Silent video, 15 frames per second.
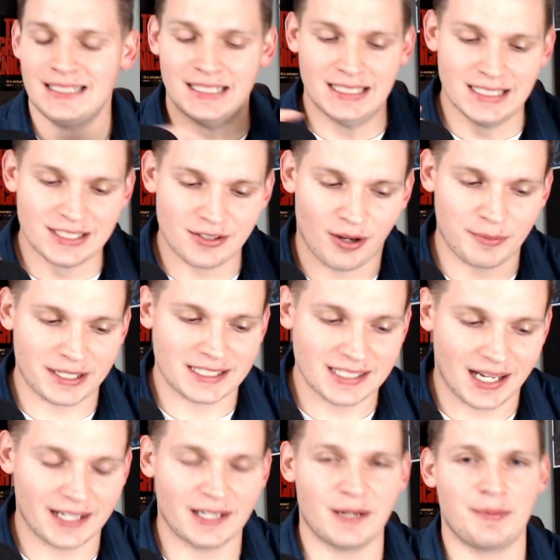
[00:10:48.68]
So I'm
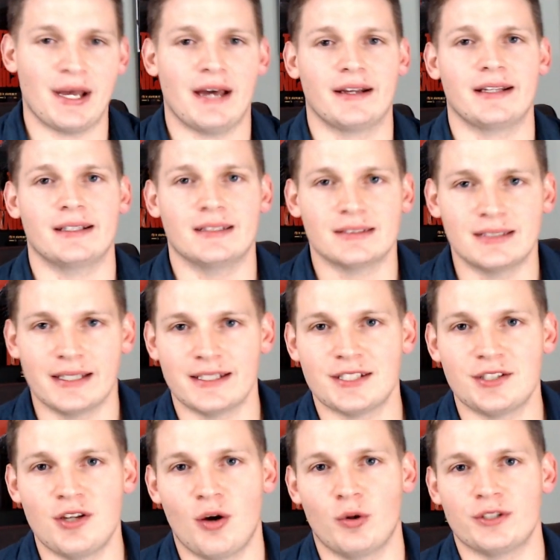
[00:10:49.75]
excited about it. Let
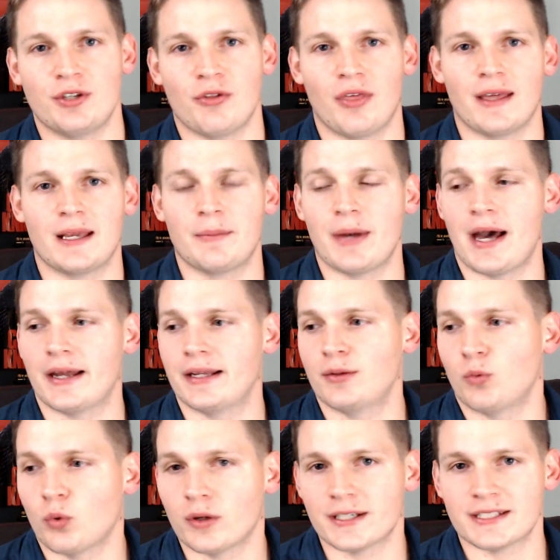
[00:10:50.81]
us know what you think about it.
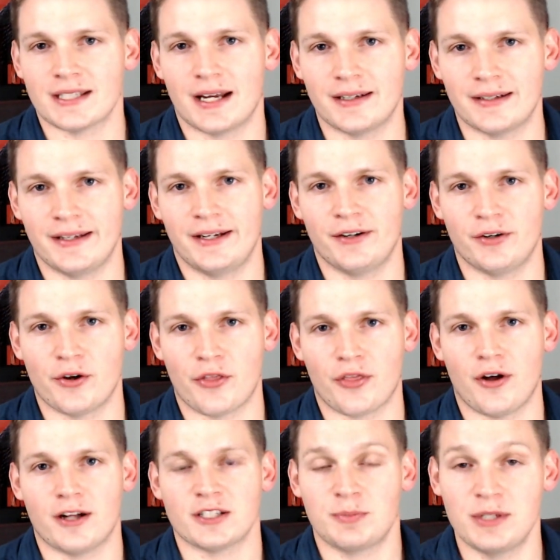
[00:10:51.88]
We're excited to hear your
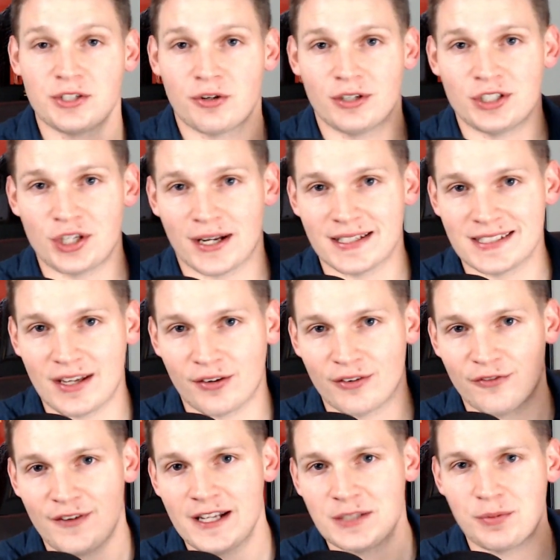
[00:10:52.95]
thoughts. Be sure to check us out on
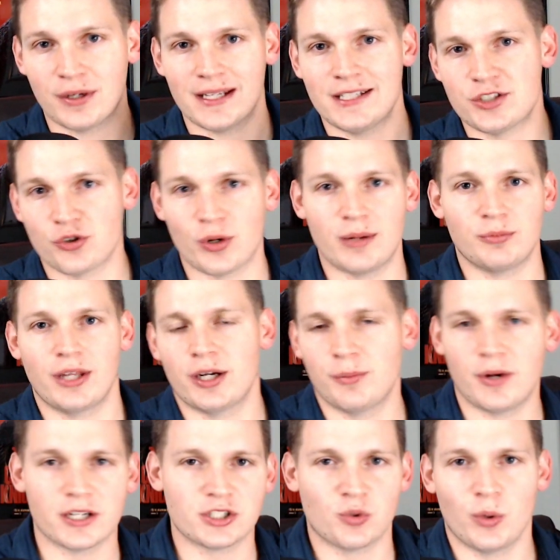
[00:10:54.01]
Facebook, Instagram,
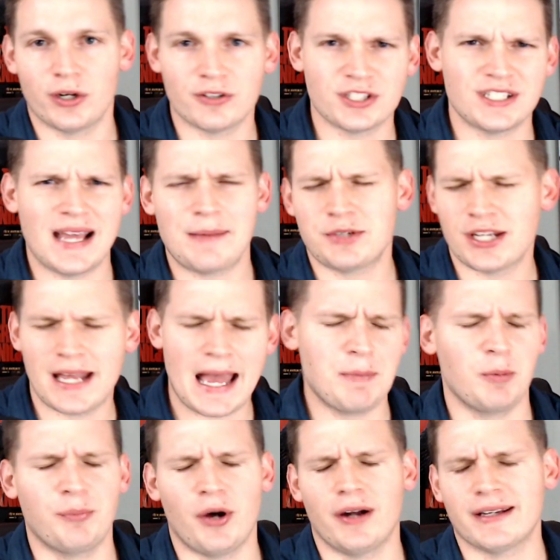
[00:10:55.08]
Letterboxd, Twitter, Snapchat,
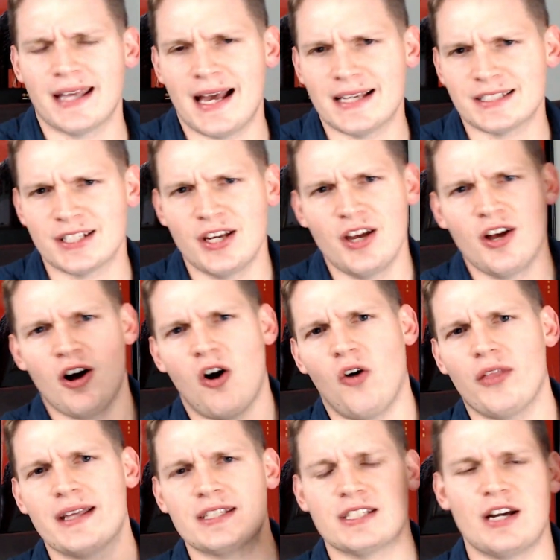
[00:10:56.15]
Apple Podcast,
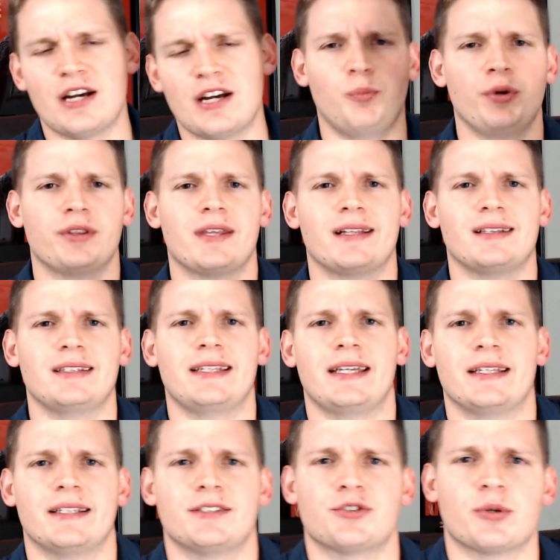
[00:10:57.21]
all that stuff. We'll put that link
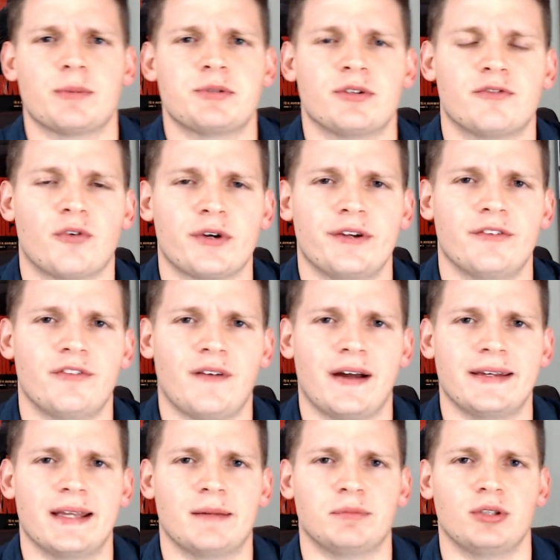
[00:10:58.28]
in the description for you to
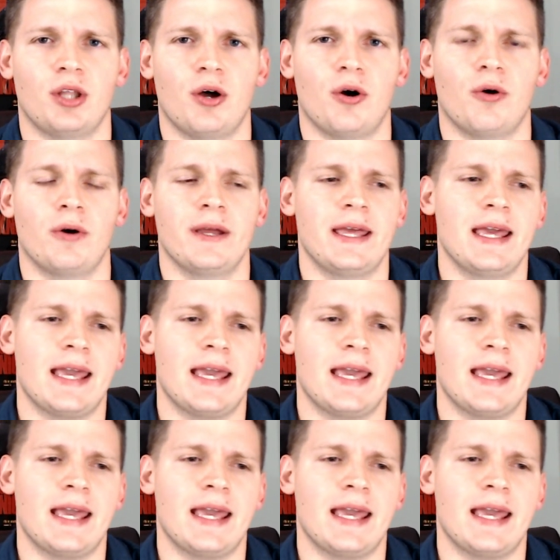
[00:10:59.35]
find down below.